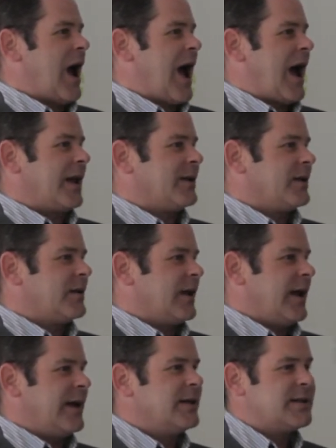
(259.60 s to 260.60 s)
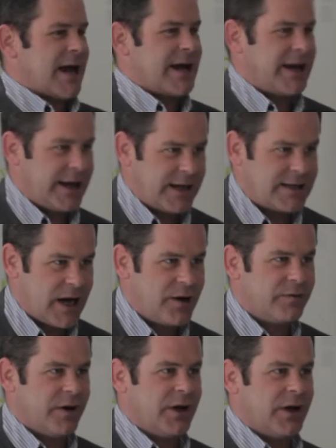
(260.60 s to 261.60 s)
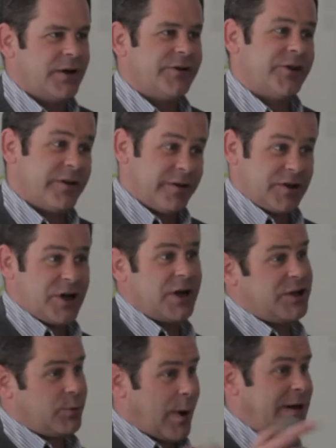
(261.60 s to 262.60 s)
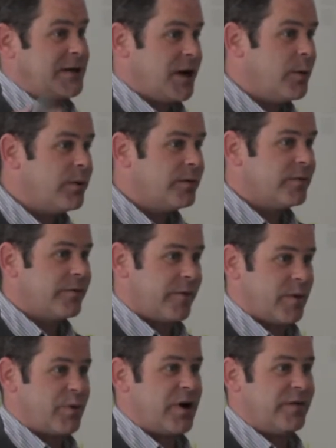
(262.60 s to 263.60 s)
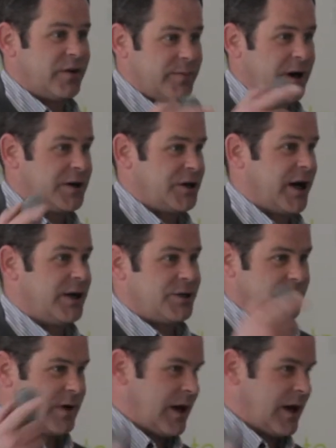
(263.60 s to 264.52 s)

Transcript: And in taking it over, service charges went up from the previous managing agent.